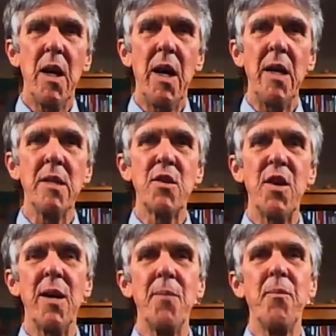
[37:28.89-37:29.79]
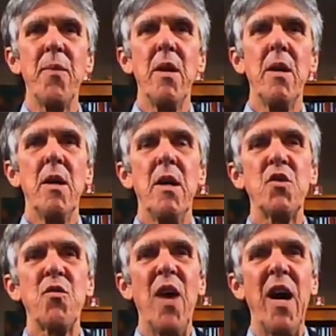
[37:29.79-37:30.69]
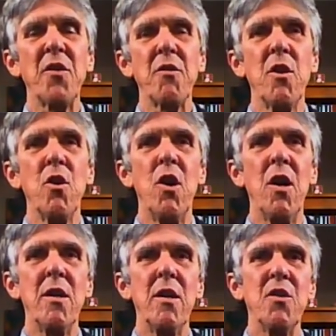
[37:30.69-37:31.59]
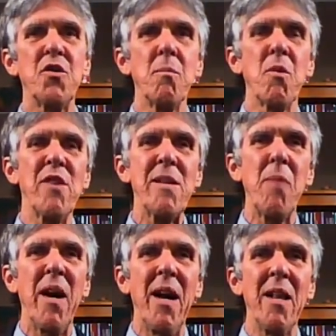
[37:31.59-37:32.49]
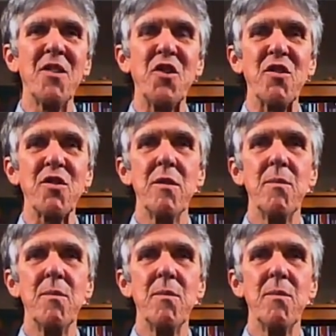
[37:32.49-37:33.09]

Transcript: And his father-in-law is a marine biologist.